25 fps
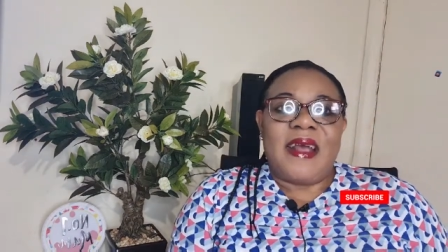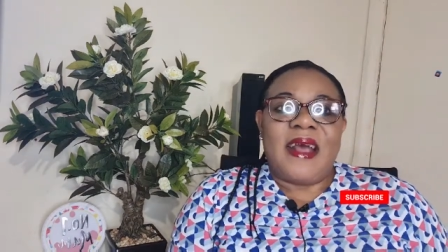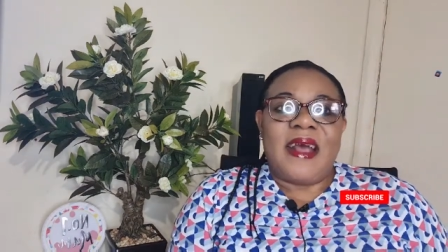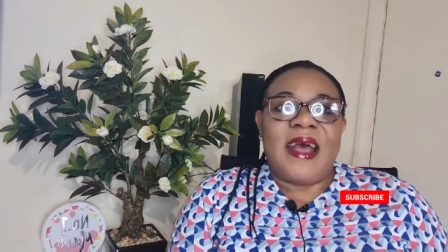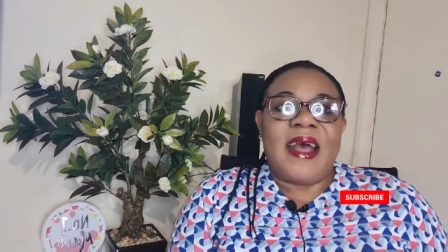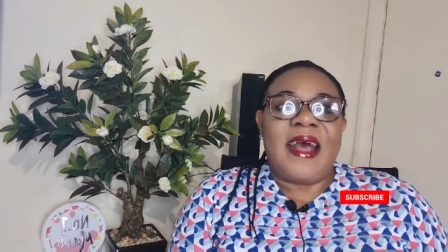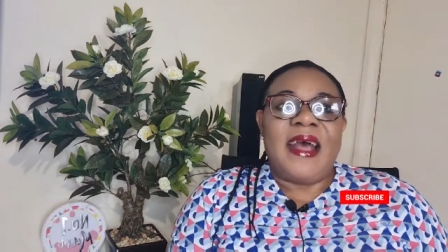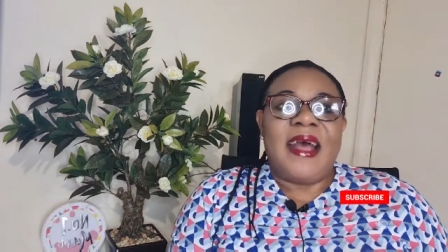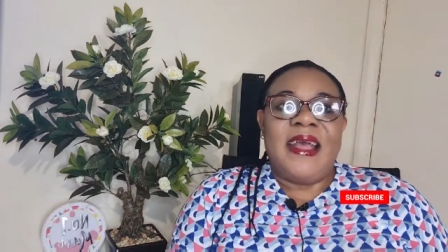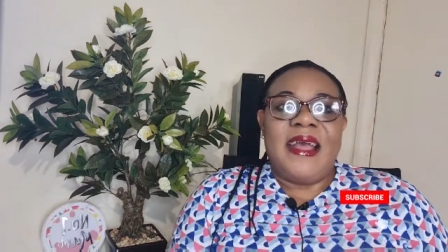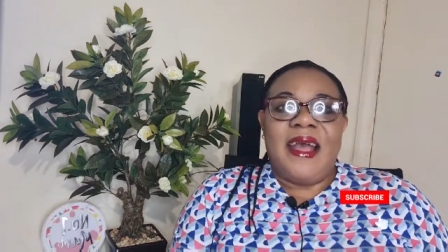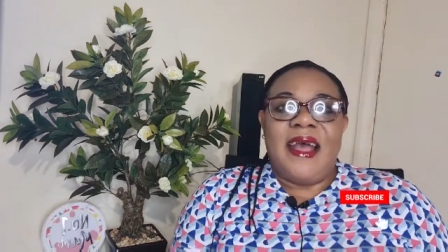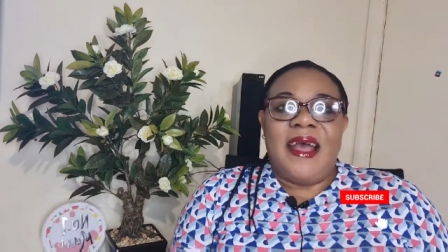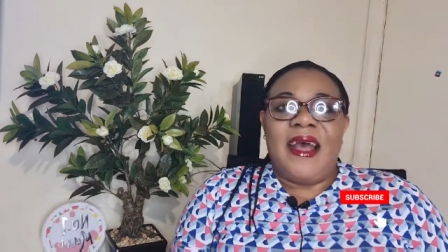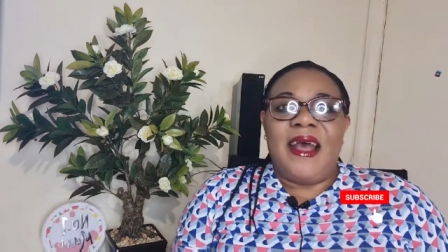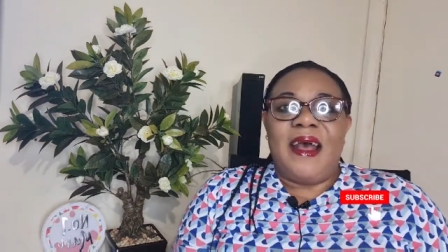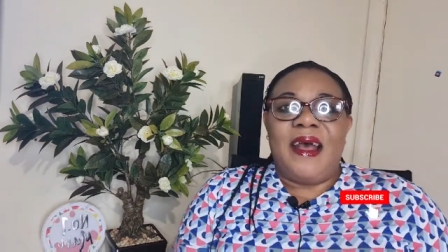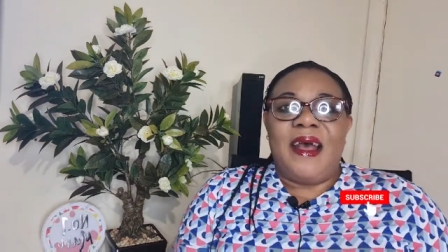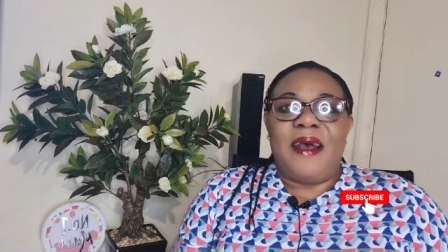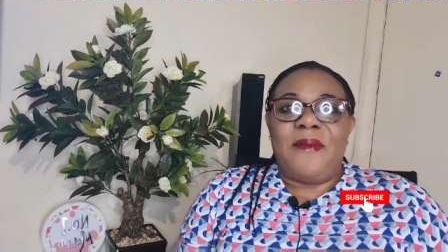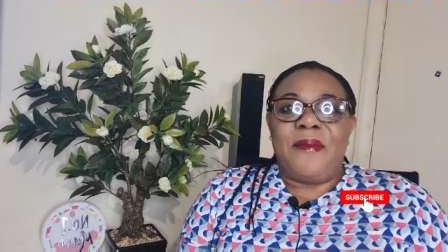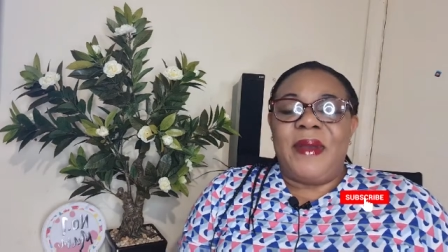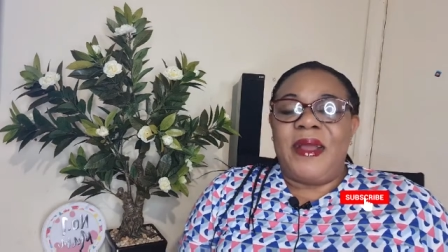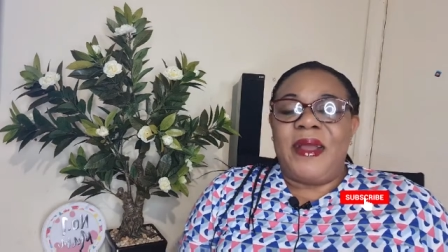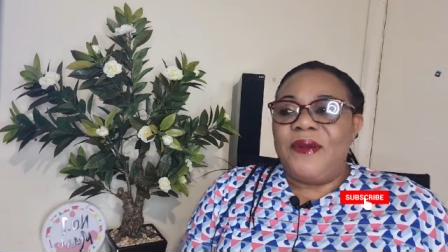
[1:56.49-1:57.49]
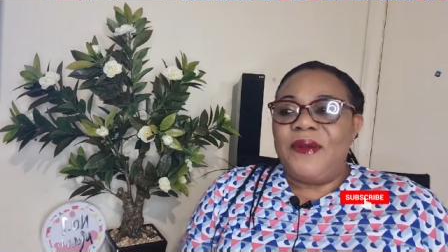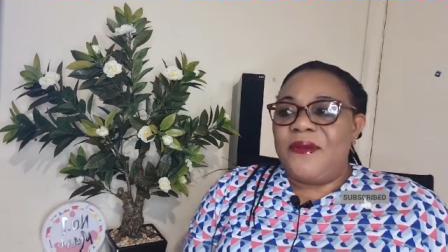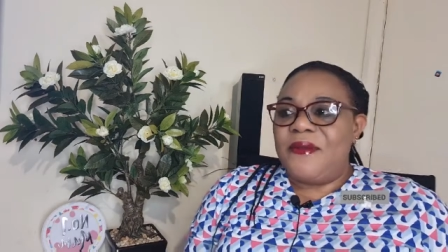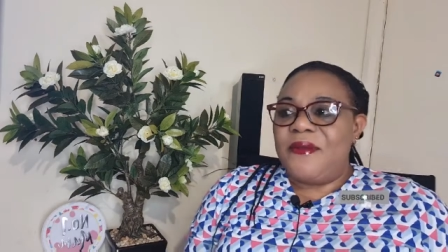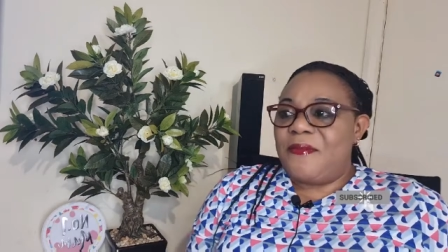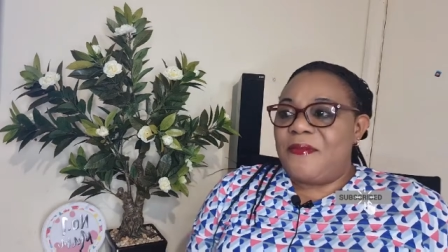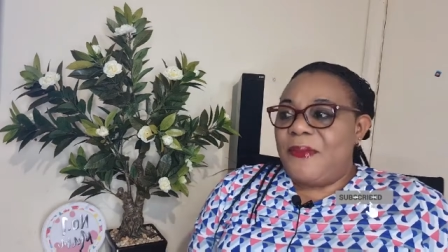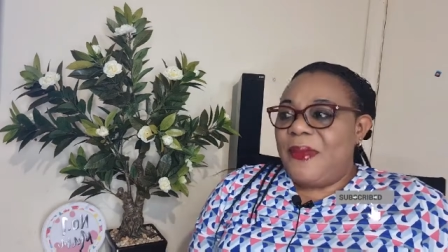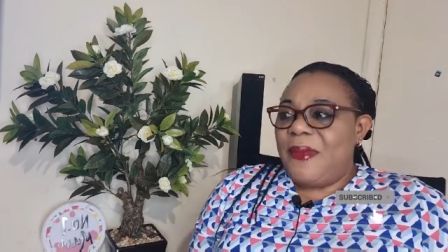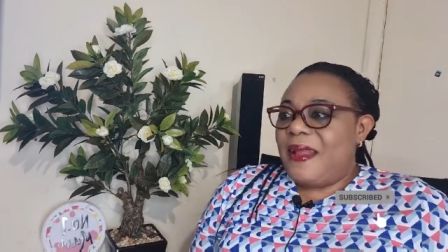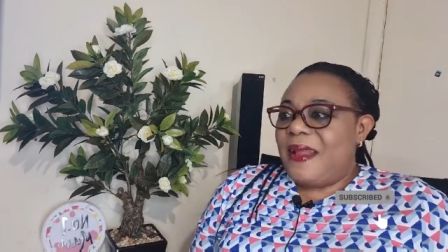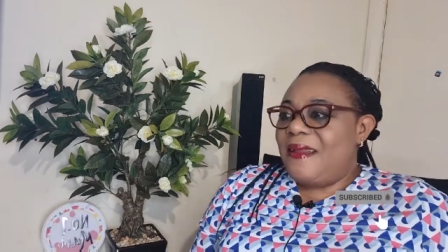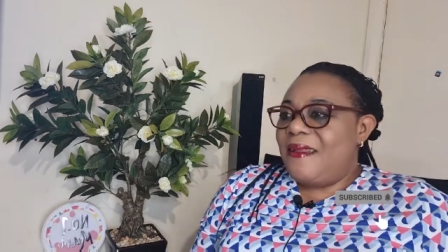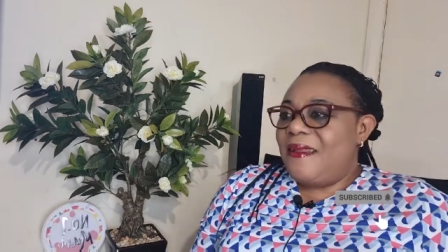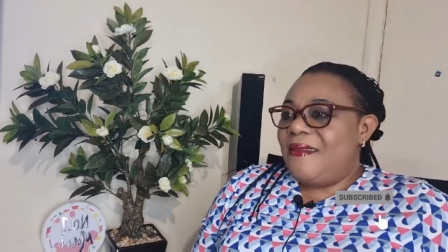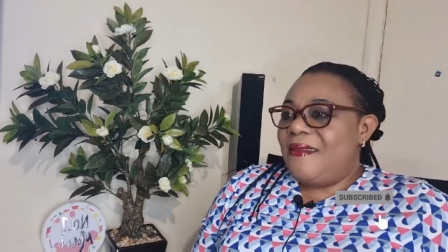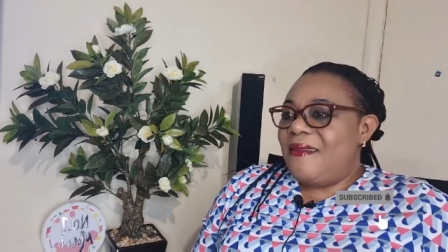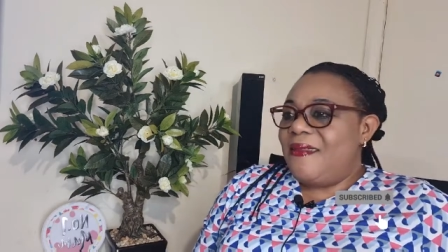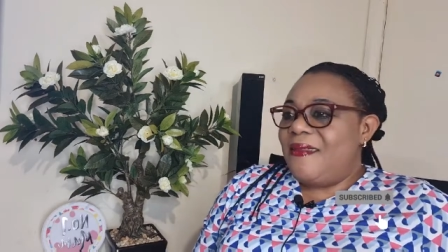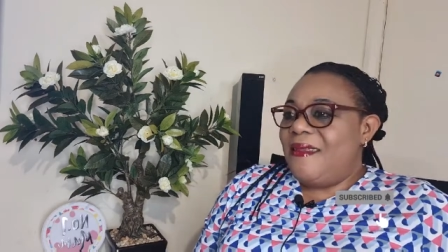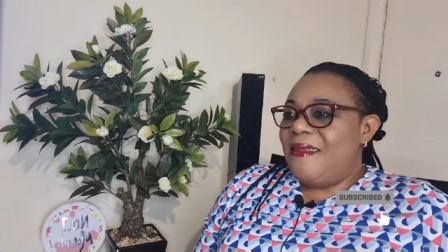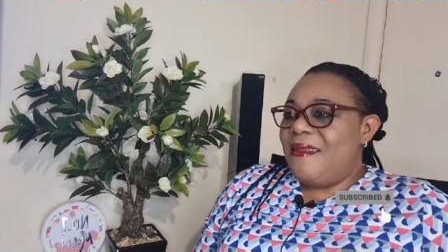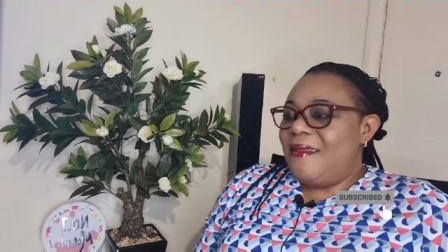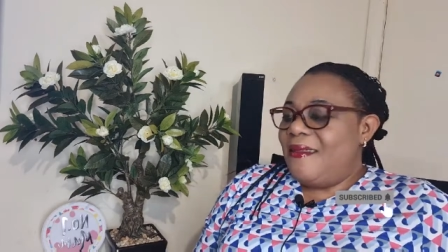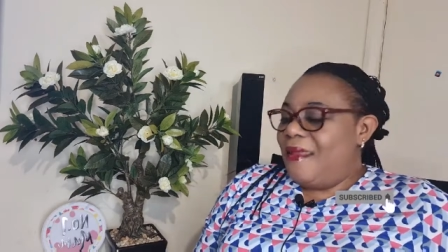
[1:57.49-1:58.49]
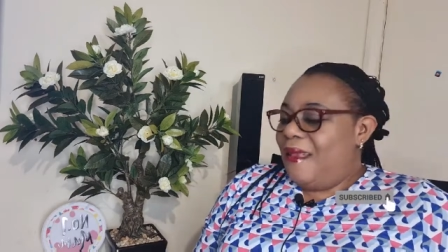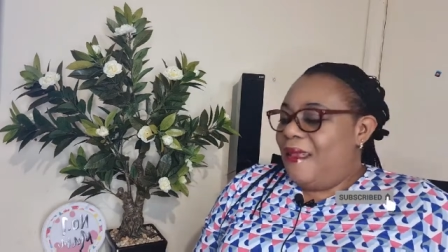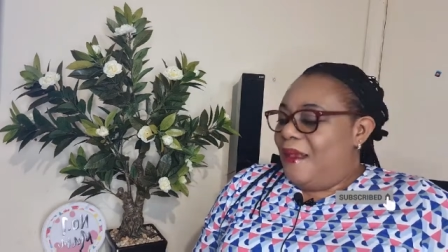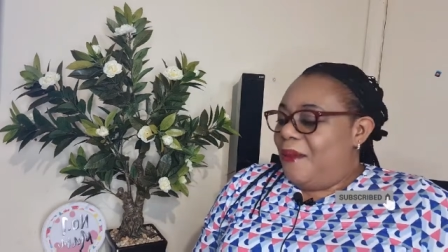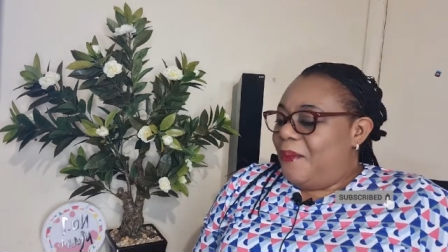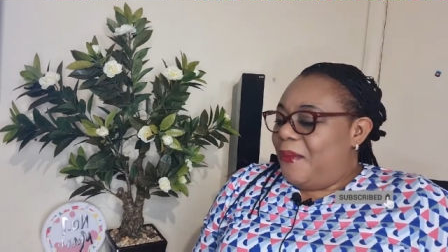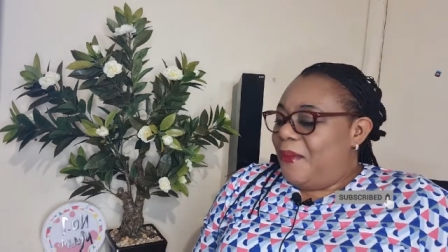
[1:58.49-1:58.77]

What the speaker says: my husband is this,